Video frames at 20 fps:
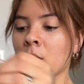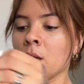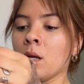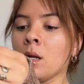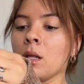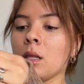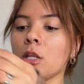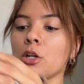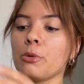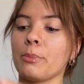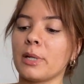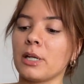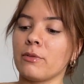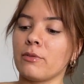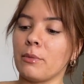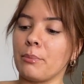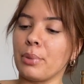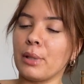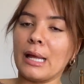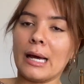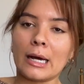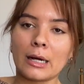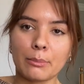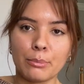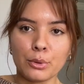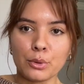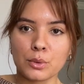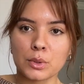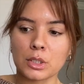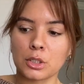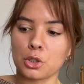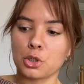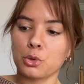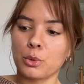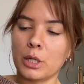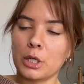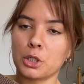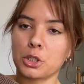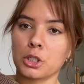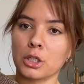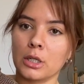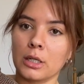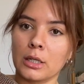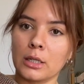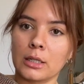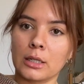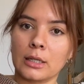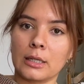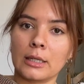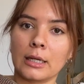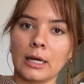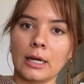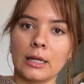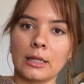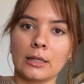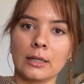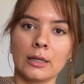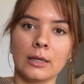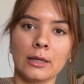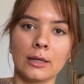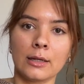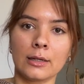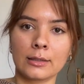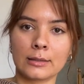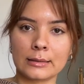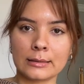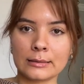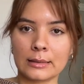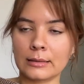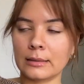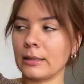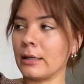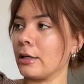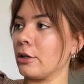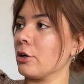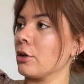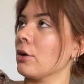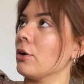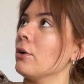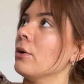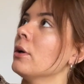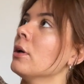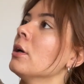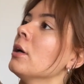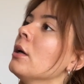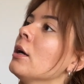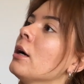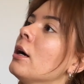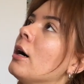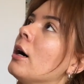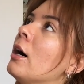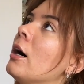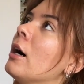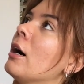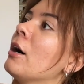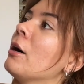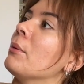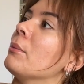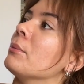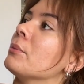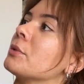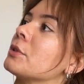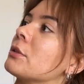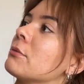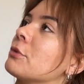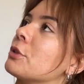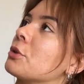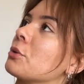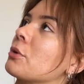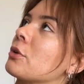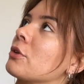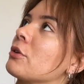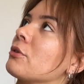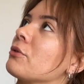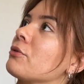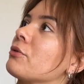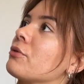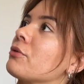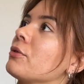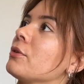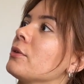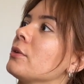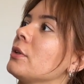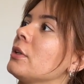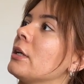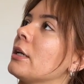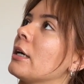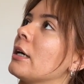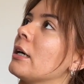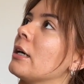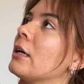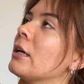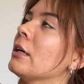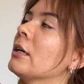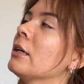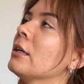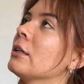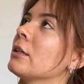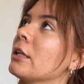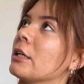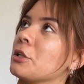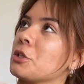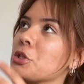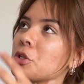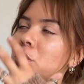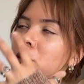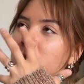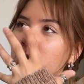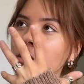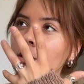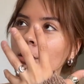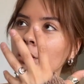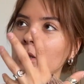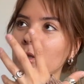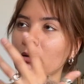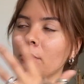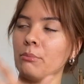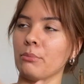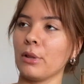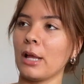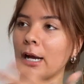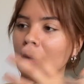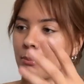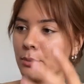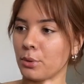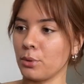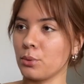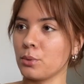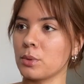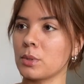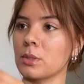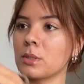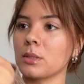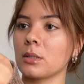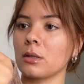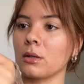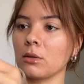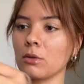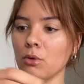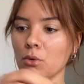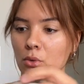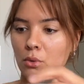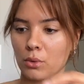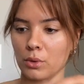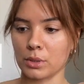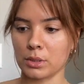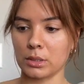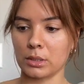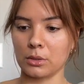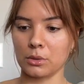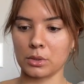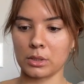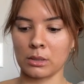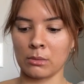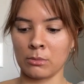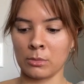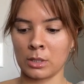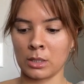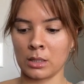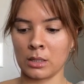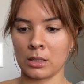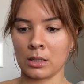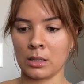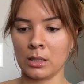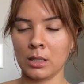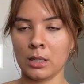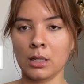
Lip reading: a little bit of a black boot situation. Again, hey girl, some sort of, yeah, like just black boots, a little corset or something,